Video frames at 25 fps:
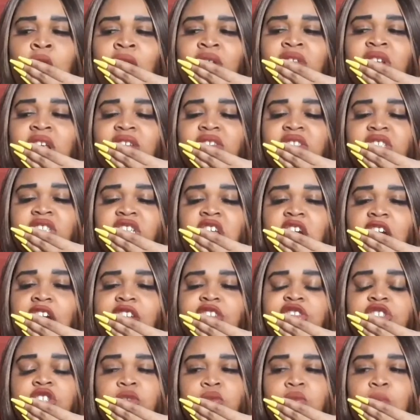taste the
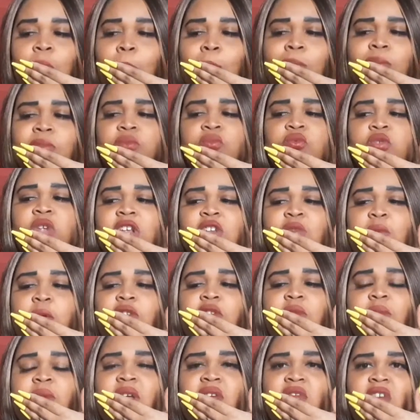Cajun. It's
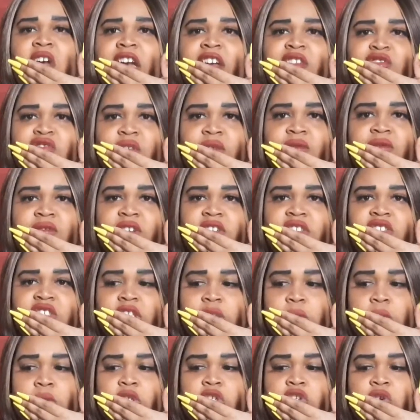supposed to be a Cajun fish
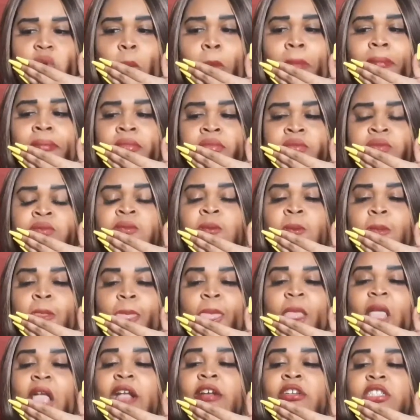sandwich.
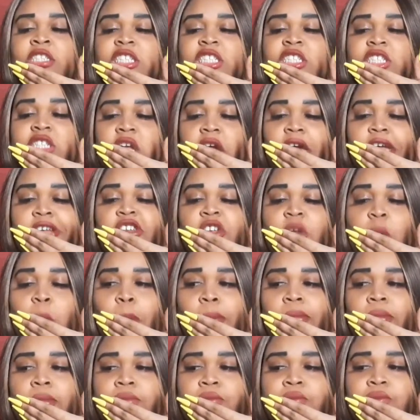You can taste the Cajun.
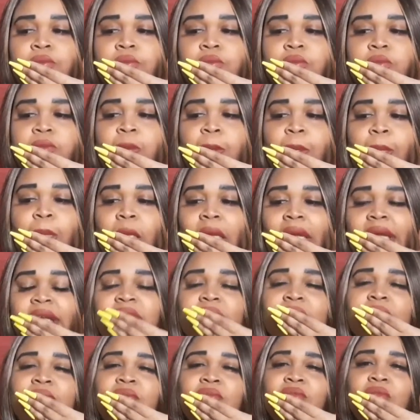
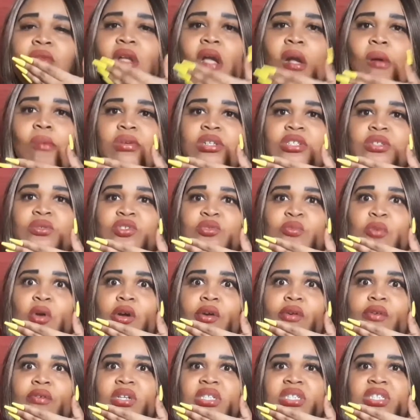I wish it was more
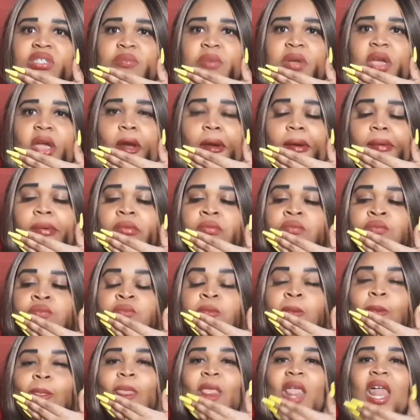crispier
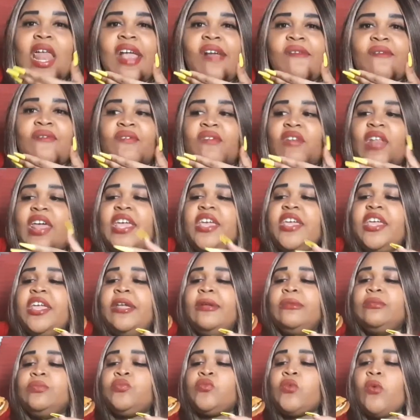and
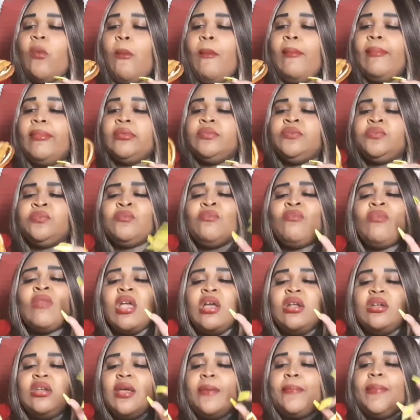flaky.
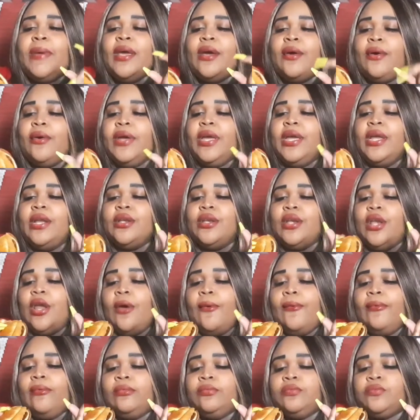That pickle hitting
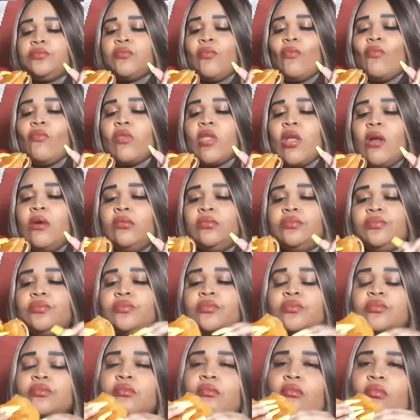though.
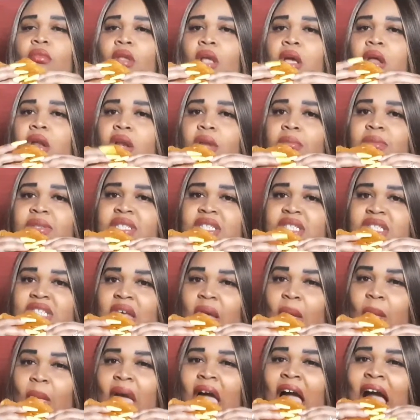Let me see
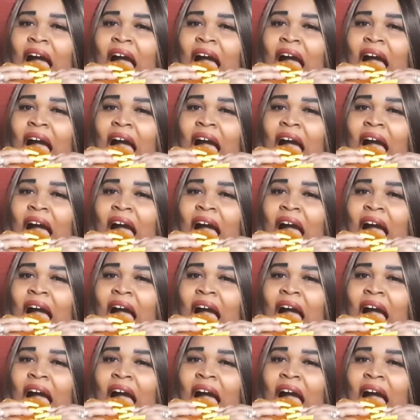some.